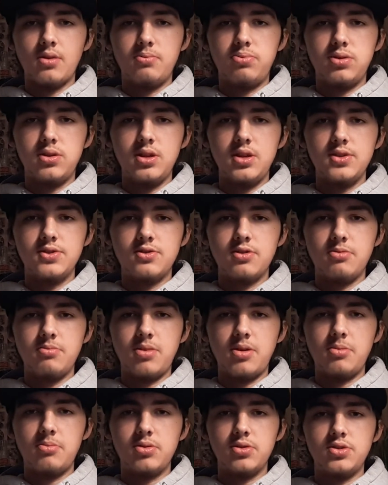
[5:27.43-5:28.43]
Please
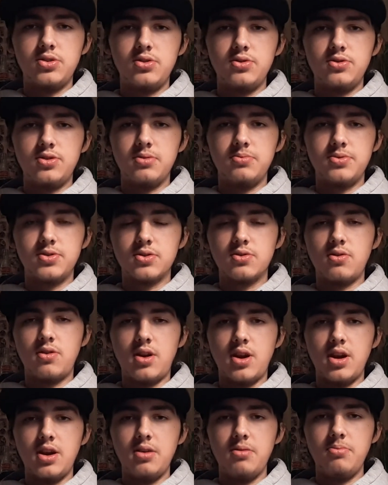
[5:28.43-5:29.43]
remember to
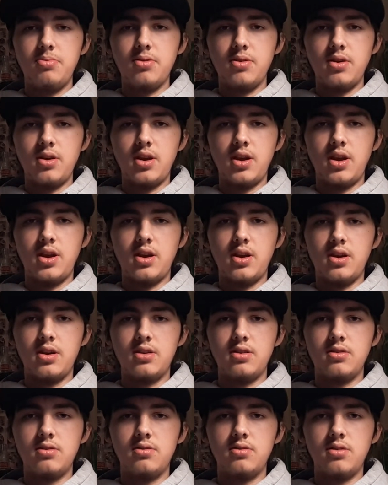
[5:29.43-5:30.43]
subscribe
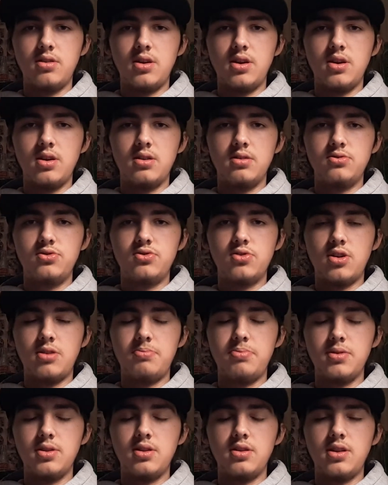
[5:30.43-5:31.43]
and
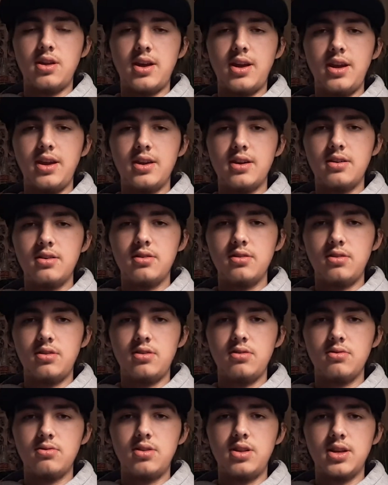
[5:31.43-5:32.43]
drop a like,
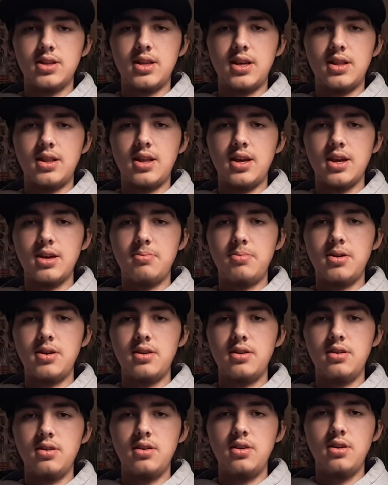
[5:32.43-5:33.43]
click that like
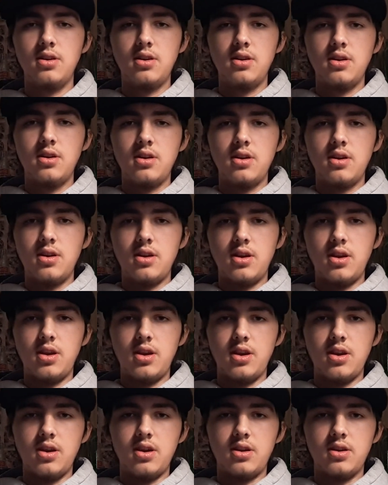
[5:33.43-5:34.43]
button,
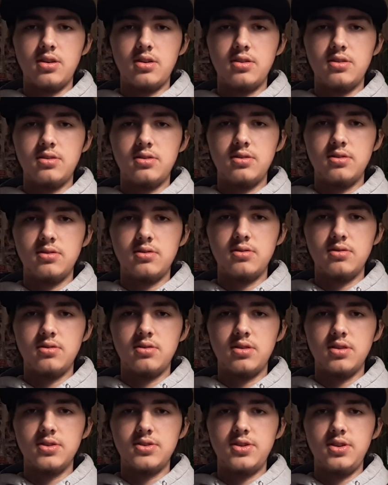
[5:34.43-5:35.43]
and
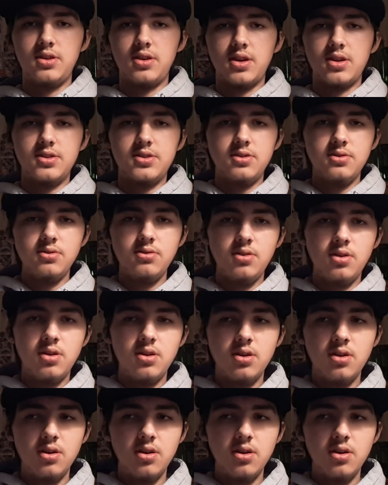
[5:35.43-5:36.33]
I'll see you guys soon.